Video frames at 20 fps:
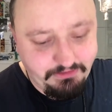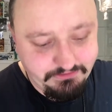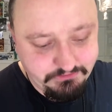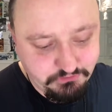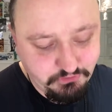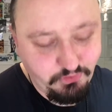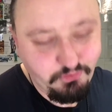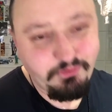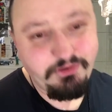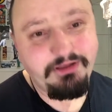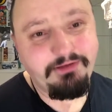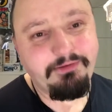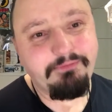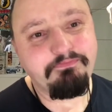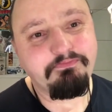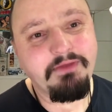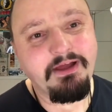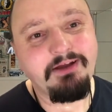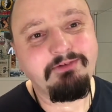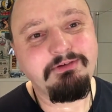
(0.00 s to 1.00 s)
So
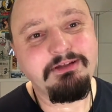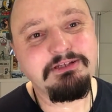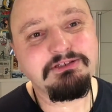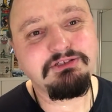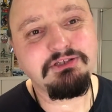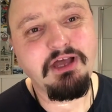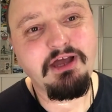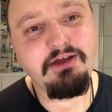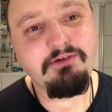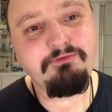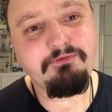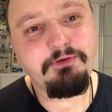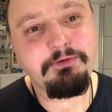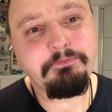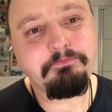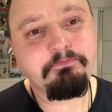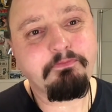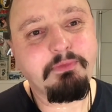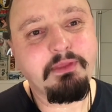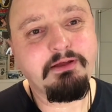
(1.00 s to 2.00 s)
I rinsed off,
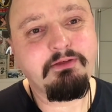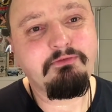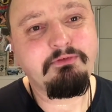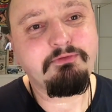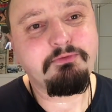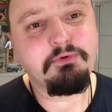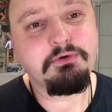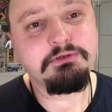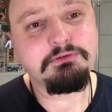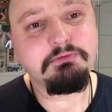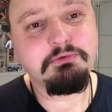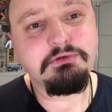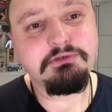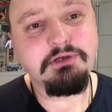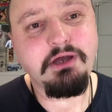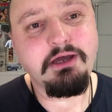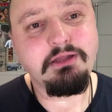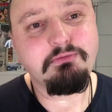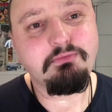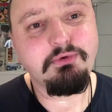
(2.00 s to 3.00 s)
and the first was
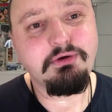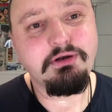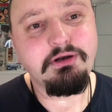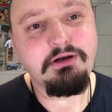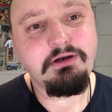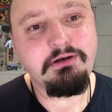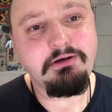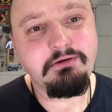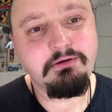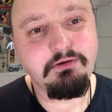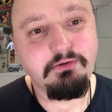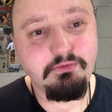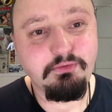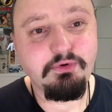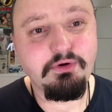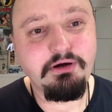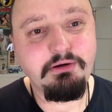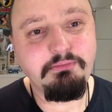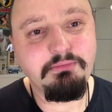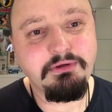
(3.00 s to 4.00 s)
hot water or
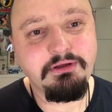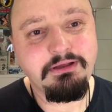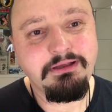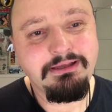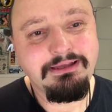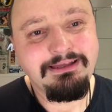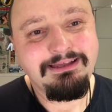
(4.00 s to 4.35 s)
warm,